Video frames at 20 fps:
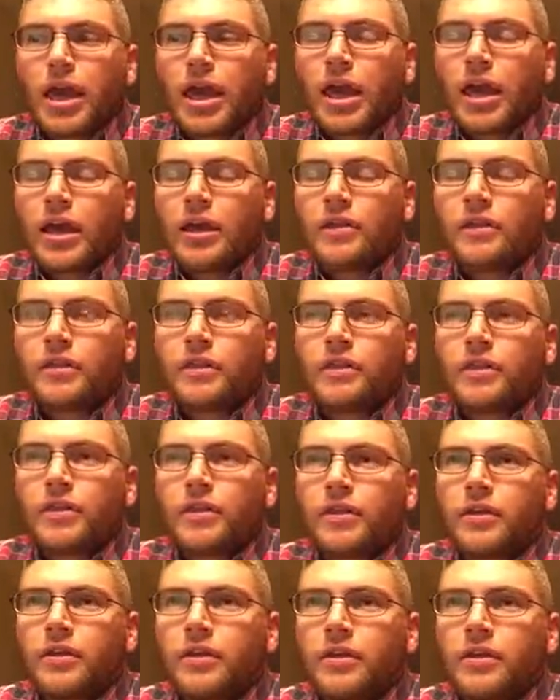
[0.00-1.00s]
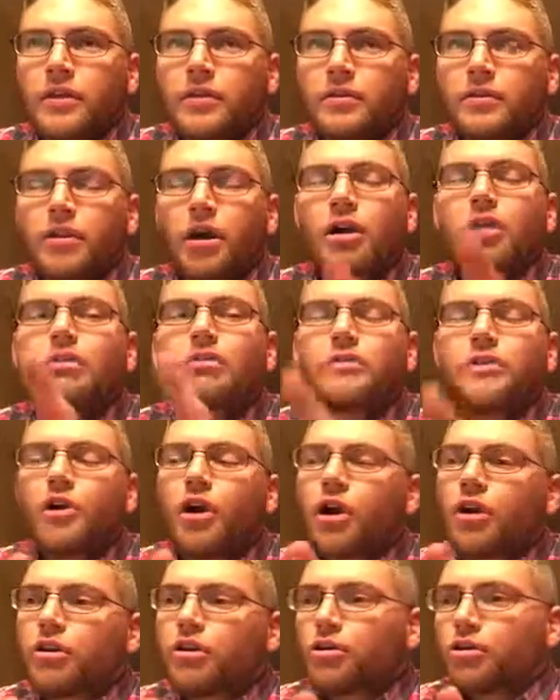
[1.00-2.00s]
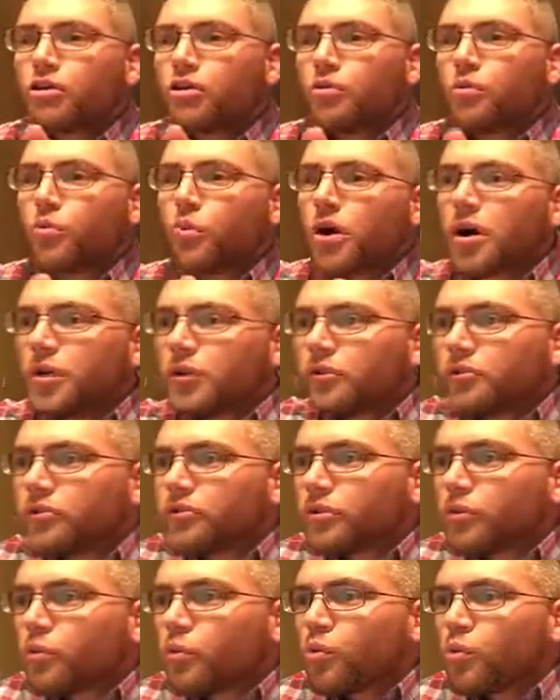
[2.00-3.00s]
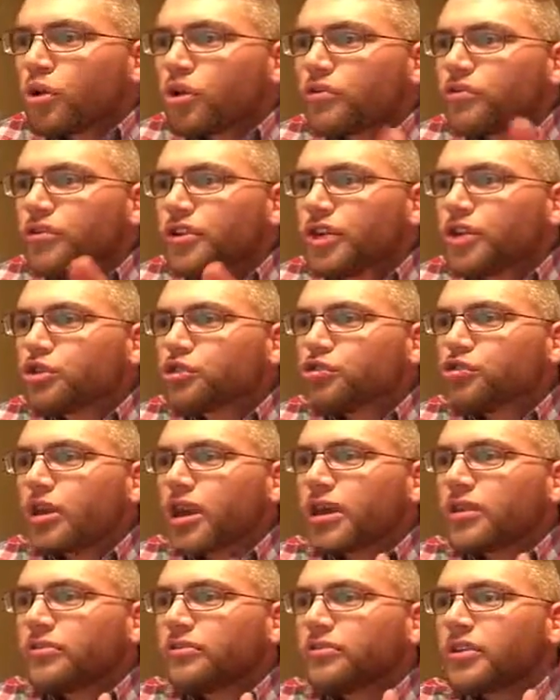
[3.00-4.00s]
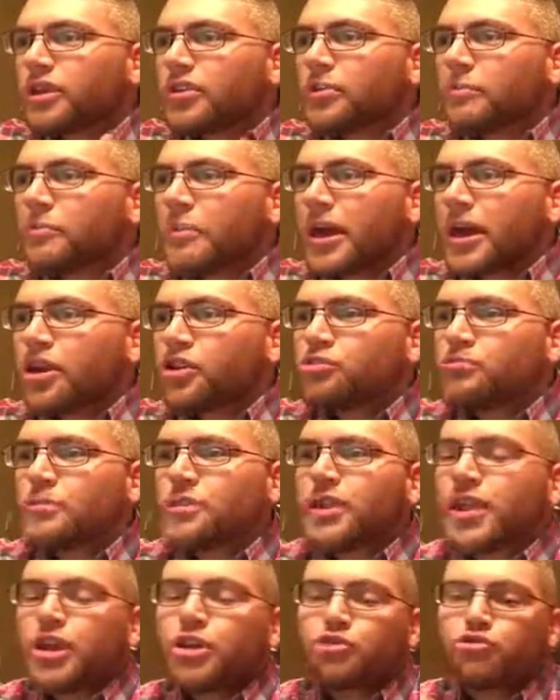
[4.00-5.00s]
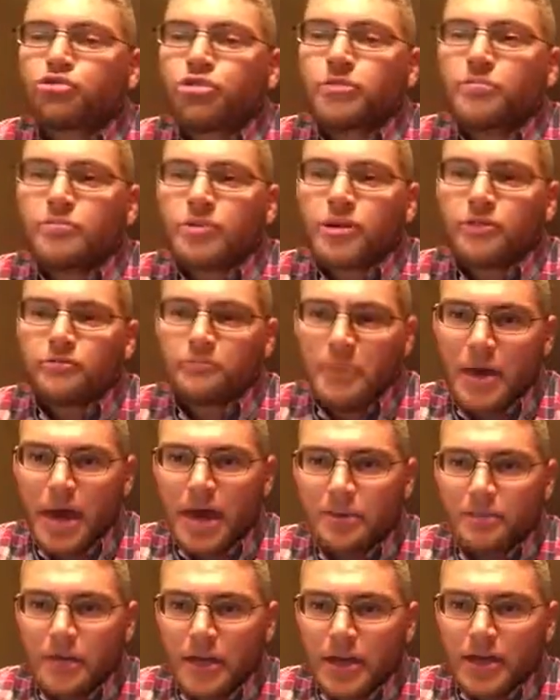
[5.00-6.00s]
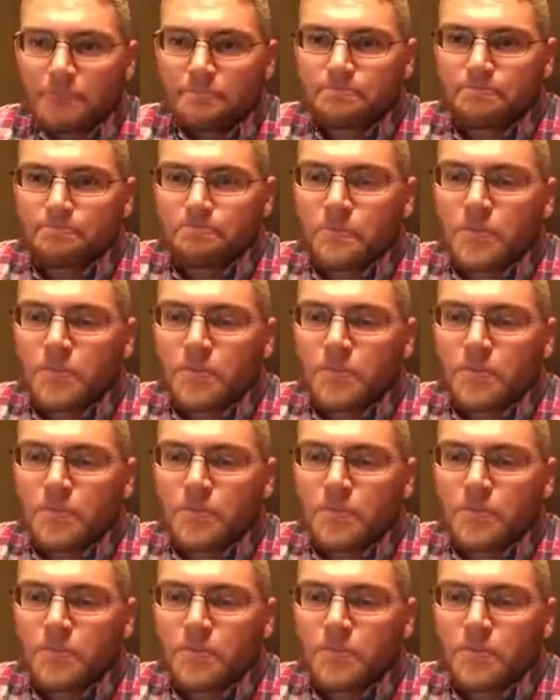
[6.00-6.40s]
And the title of the article was Worsening Trends in the Management and Treatment of Back Pain.